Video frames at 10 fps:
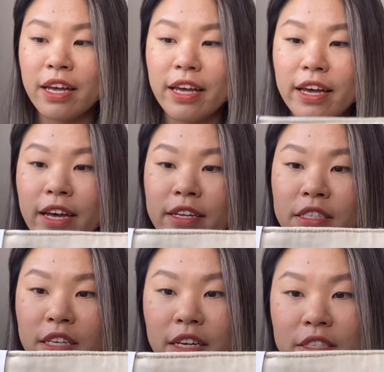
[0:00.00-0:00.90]

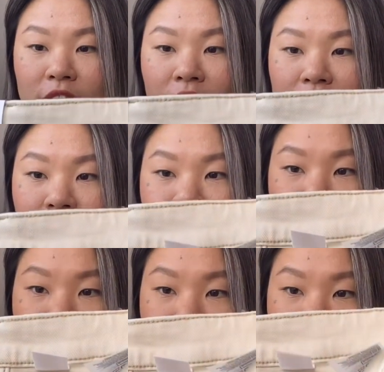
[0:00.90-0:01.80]
and it's called the
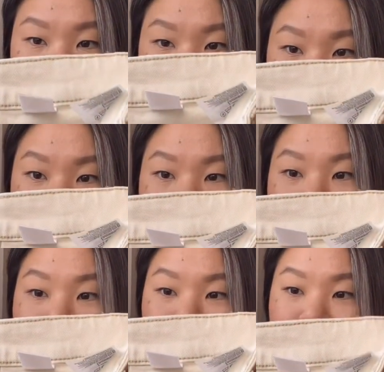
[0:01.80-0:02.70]
Vintage Slim
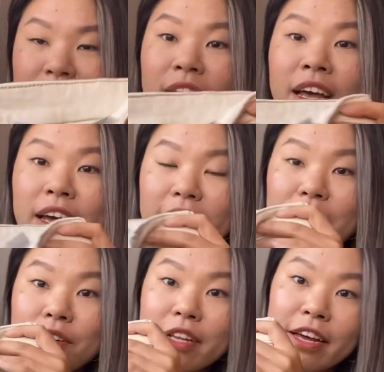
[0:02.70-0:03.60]
High Waist
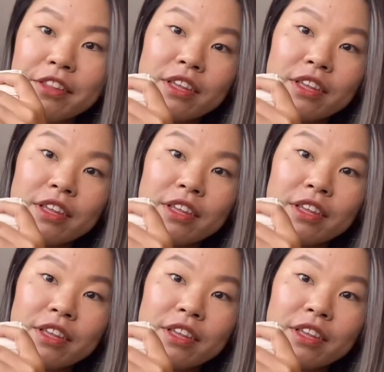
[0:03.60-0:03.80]
Ankle Length.